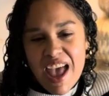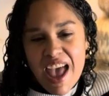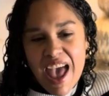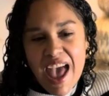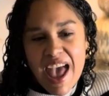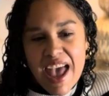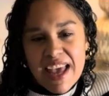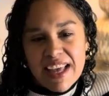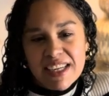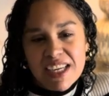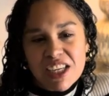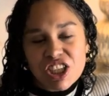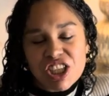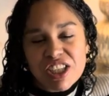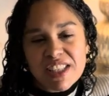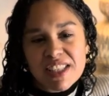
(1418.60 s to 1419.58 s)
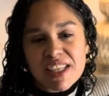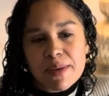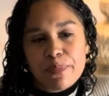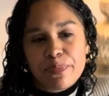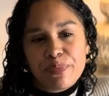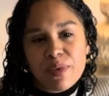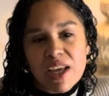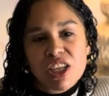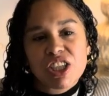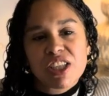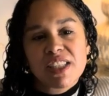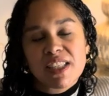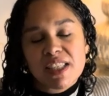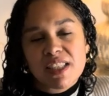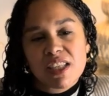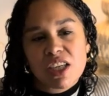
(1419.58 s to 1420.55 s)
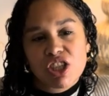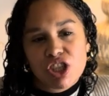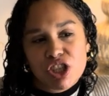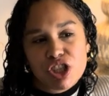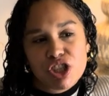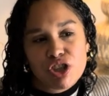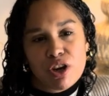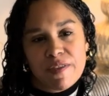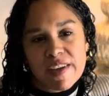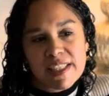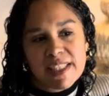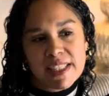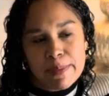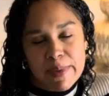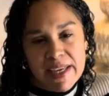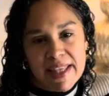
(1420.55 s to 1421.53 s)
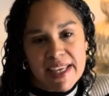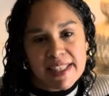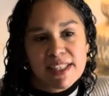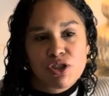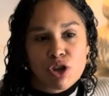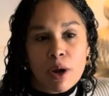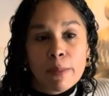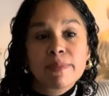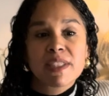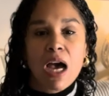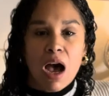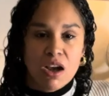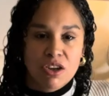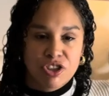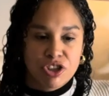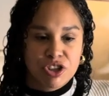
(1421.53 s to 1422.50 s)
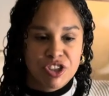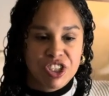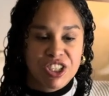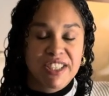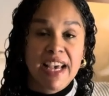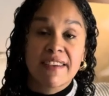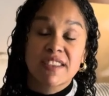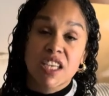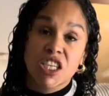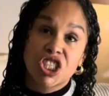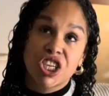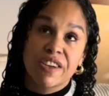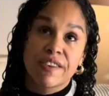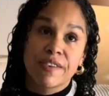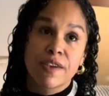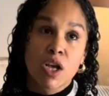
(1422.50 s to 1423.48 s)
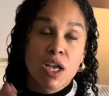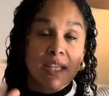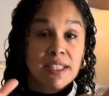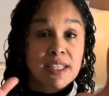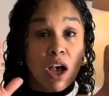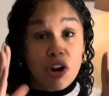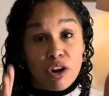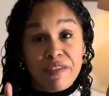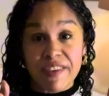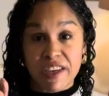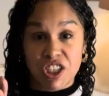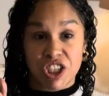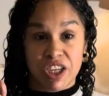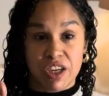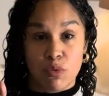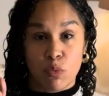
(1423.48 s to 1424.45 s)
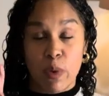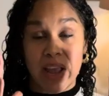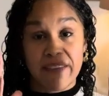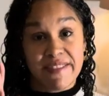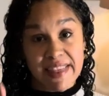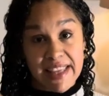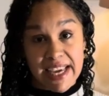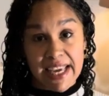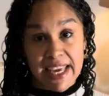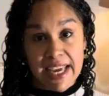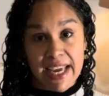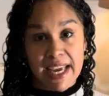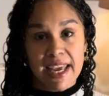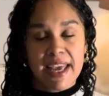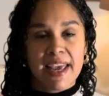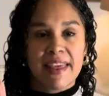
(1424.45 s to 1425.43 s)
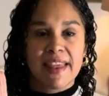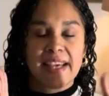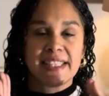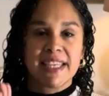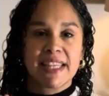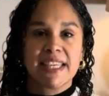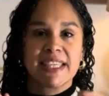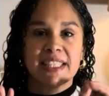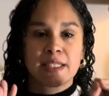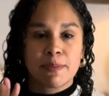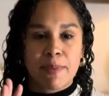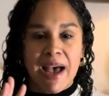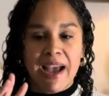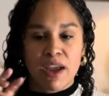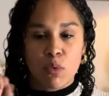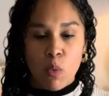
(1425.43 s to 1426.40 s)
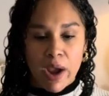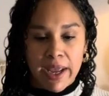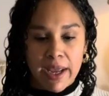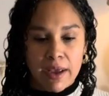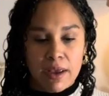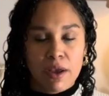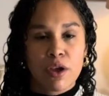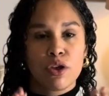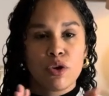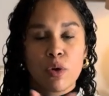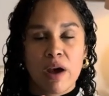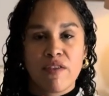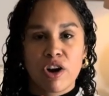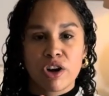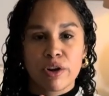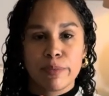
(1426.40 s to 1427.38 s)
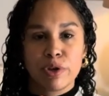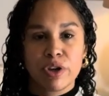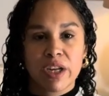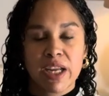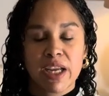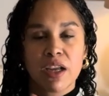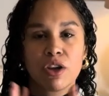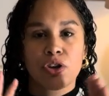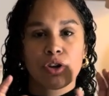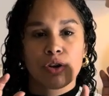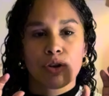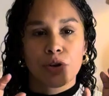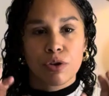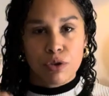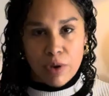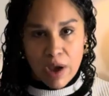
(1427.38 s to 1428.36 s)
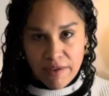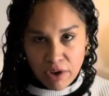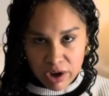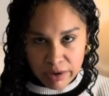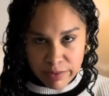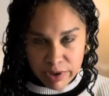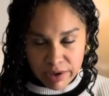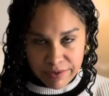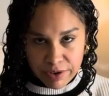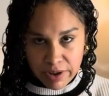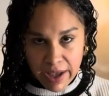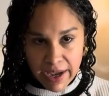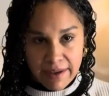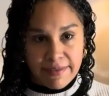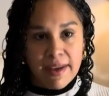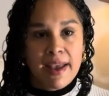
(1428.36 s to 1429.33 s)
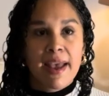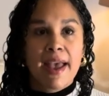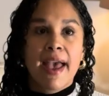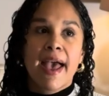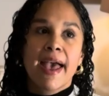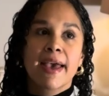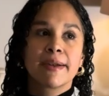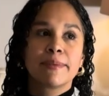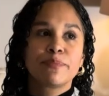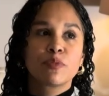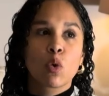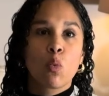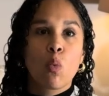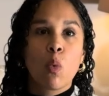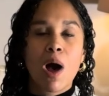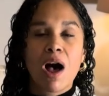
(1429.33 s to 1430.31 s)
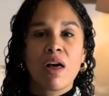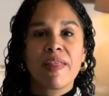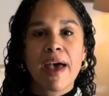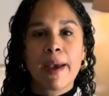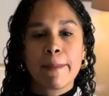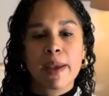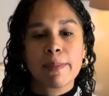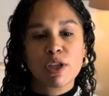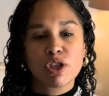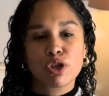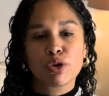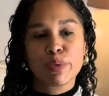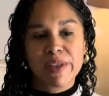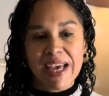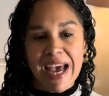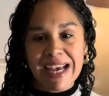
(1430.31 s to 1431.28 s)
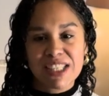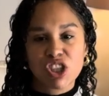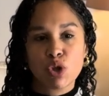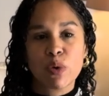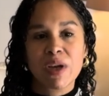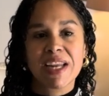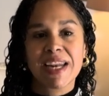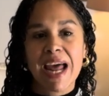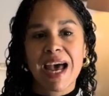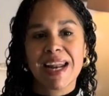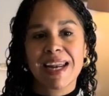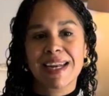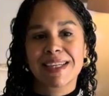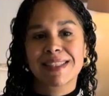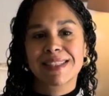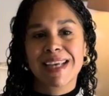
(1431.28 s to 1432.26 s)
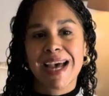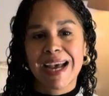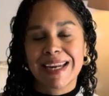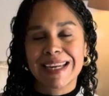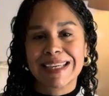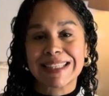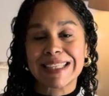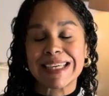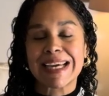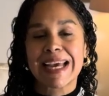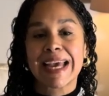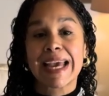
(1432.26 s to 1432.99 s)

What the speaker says: and it just is such a disservice to me that some doctors just have such a tunnel vision, a way of thinking. They see things as black and white. You have autoimmunity, you have autoimmunity for life. And while that may be true, yes, you cannot technically